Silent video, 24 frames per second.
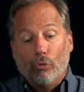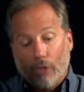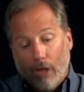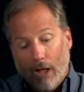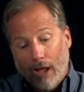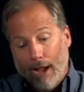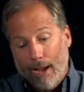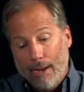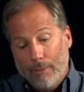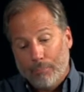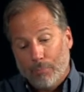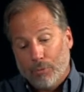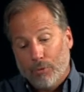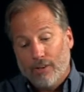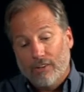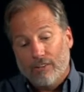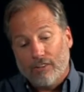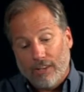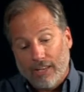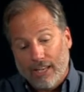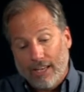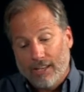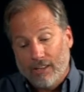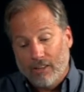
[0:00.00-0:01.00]
the high
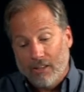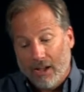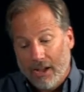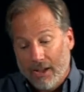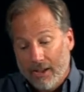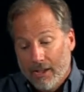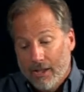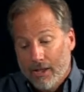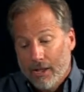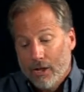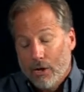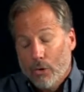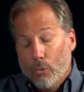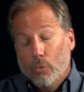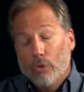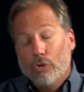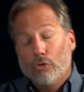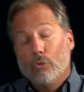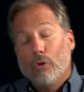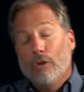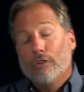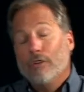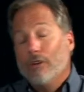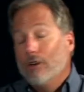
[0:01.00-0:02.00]
priest Eli,
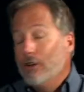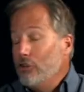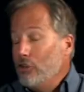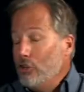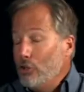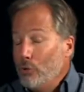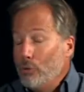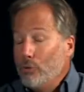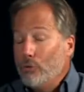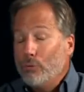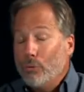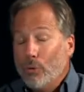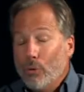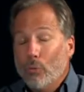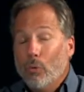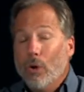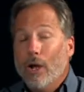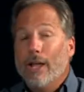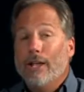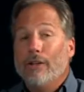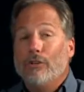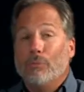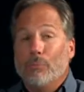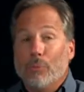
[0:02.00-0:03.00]
which was an unusual
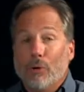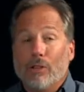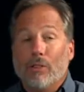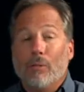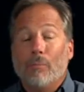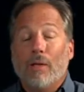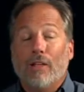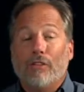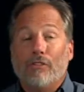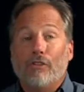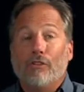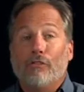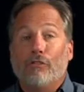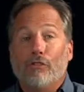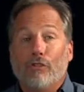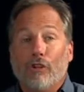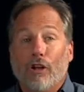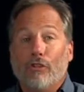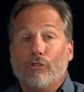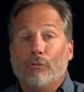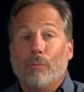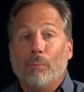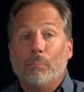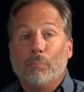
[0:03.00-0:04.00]
way to bring the message of
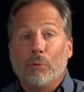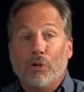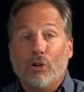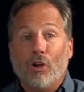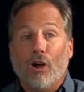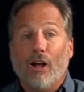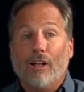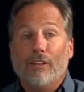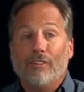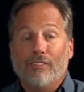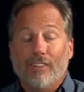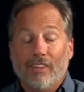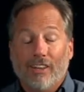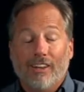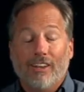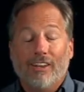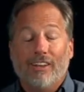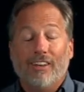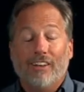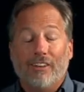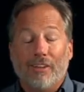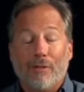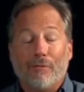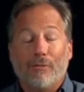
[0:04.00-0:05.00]
judgment, but God did
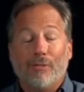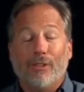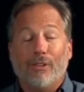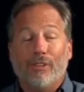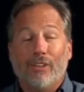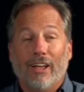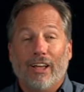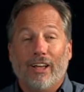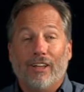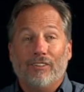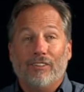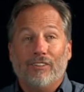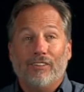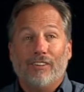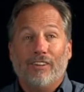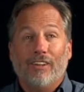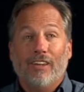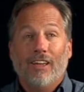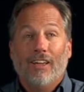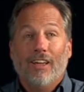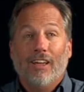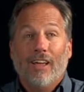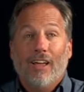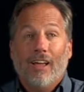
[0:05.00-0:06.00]
it nevertheless.
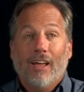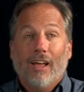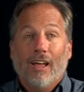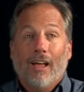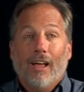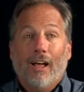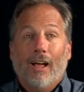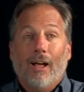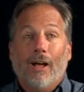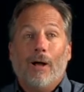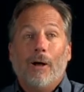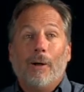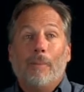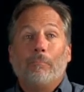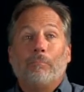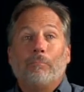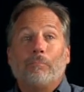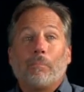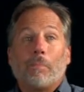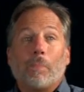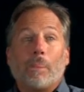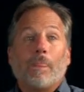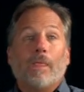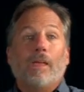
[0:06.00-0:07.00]

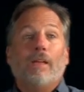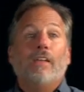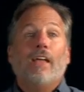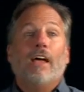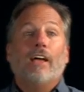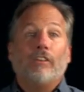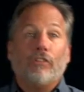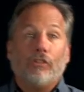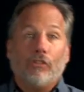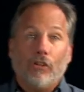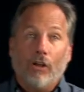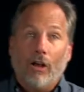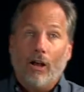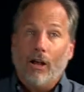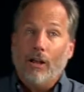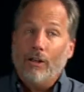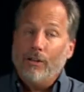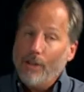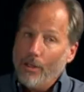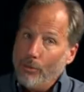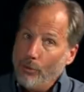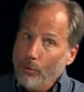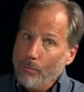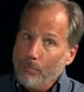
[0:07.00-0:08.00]
Next,
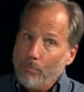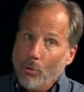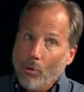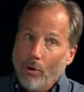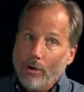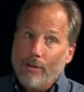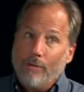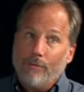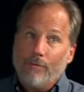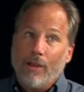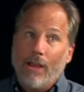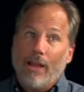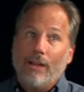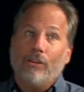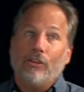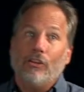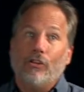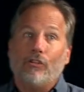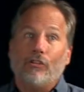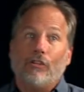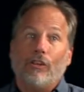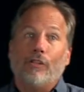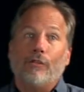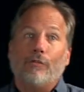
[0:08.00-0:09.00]
another important event,
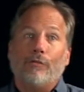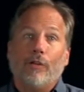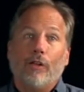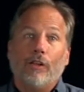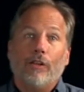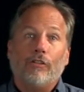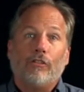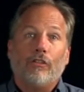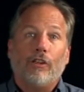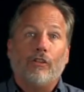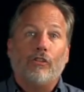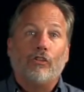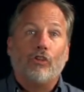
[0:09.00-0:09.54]
you see the Philistines